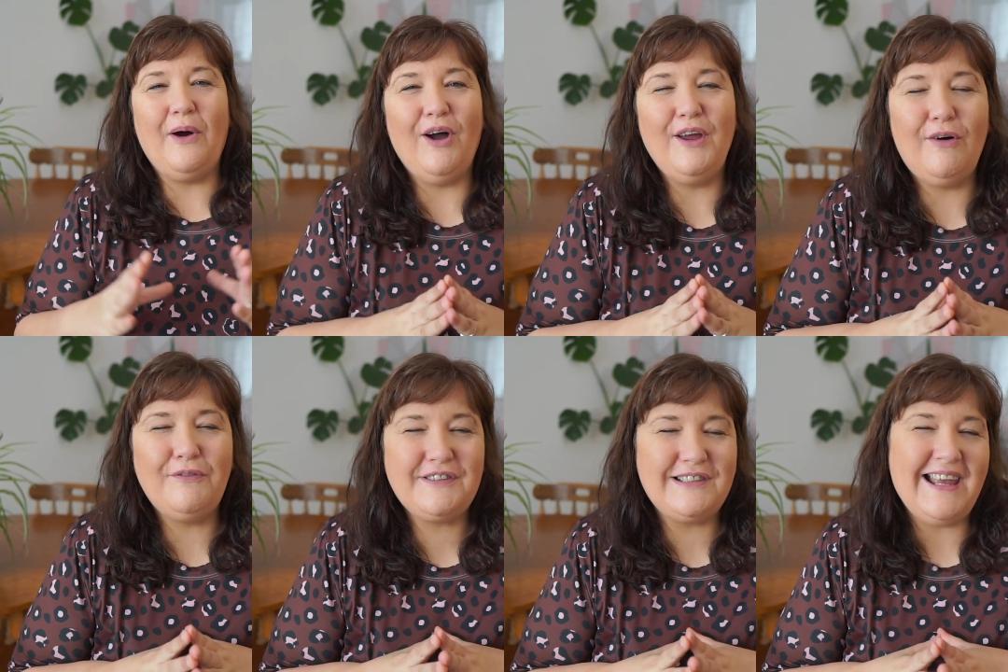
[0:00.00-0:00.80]
I
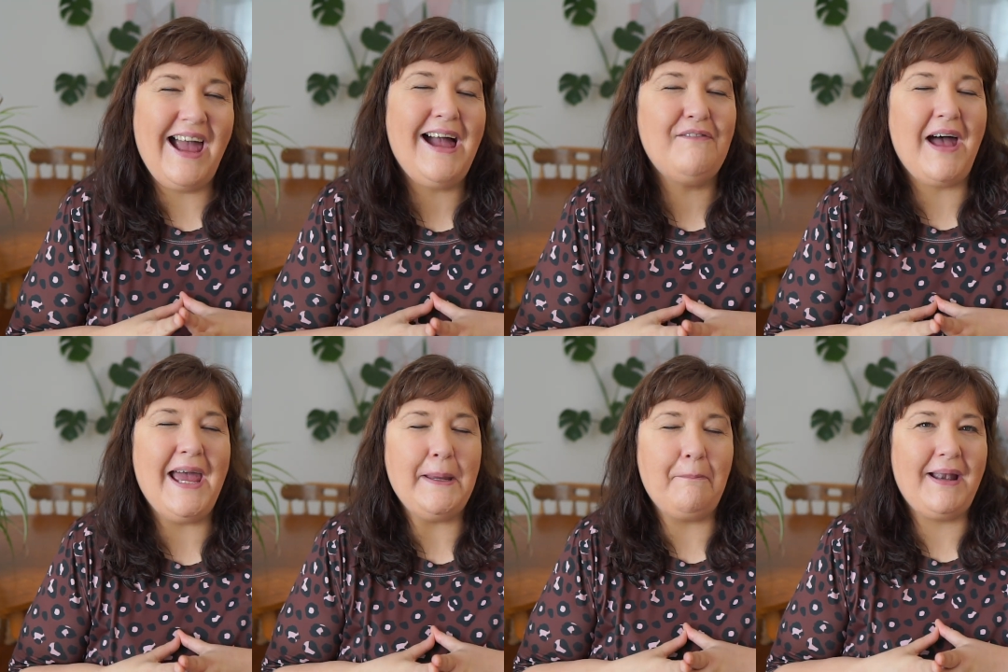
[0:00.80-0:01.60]
obviously have
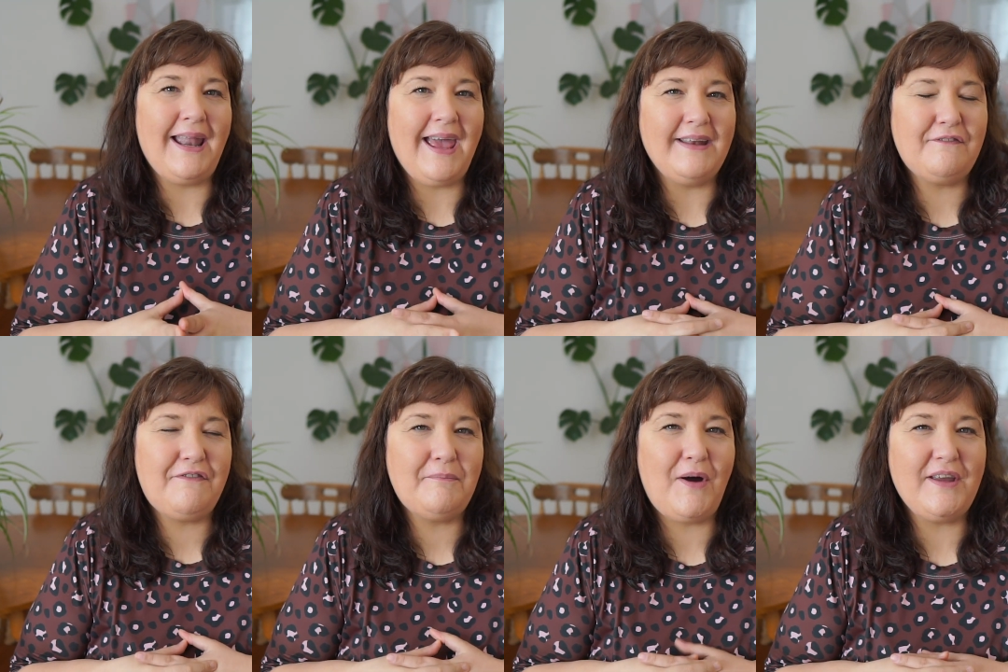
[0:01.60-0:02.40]
a plan
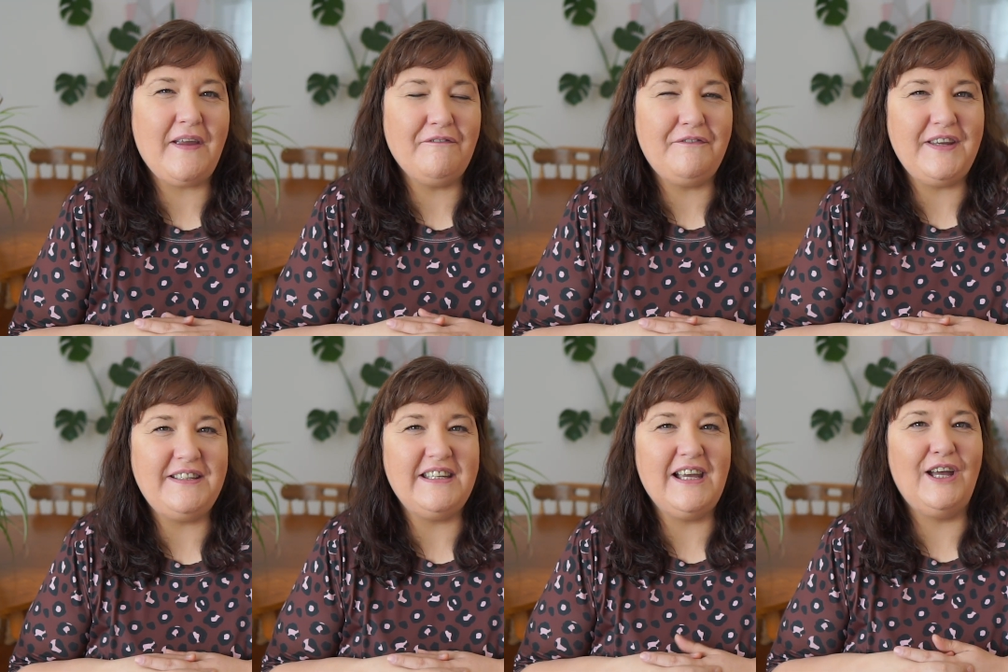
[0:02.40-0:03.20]
for my
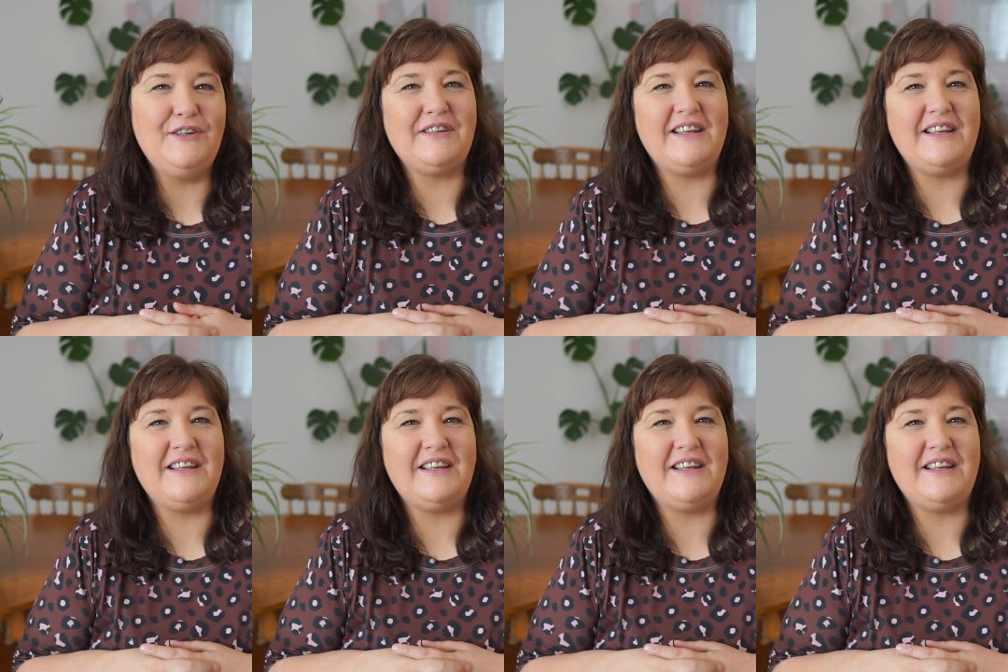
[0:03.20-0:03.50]
videos,